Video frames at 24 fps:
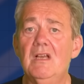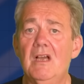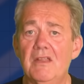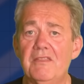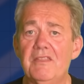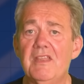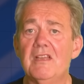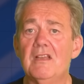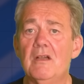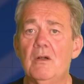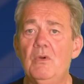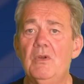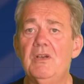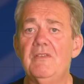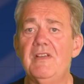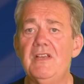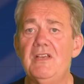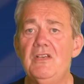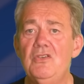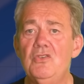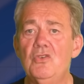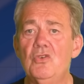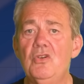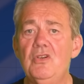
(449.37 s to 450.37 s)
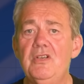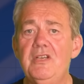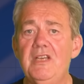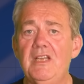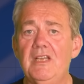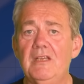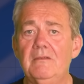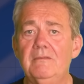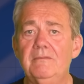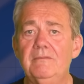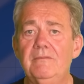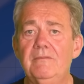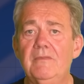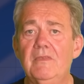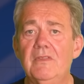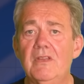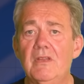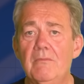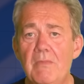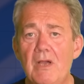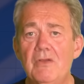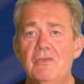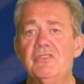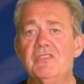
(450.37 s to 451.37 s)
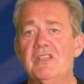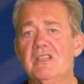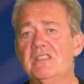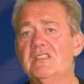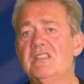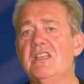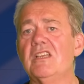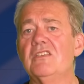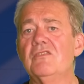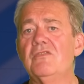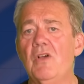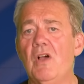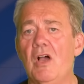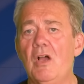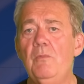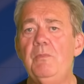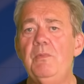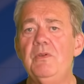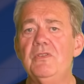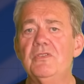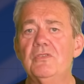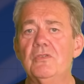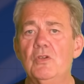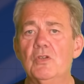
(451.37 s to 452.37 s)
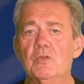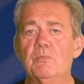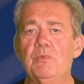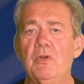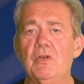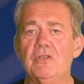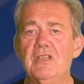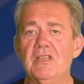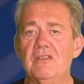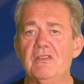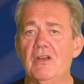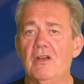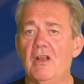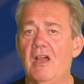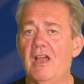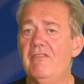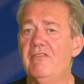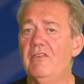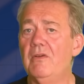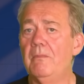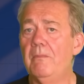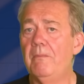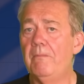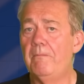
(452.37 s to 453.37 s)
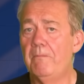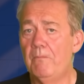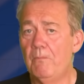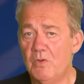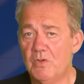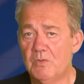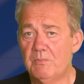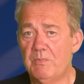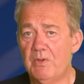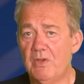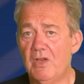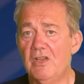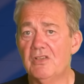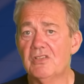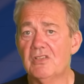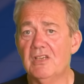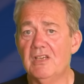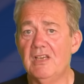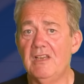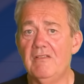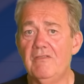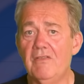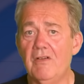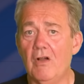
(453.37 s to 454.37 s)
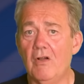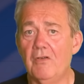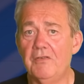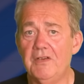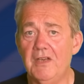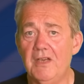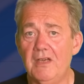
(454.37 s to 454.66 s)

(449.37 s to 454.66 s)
I think I would have enjoyed it. The most successful open source project that I ever was personally involved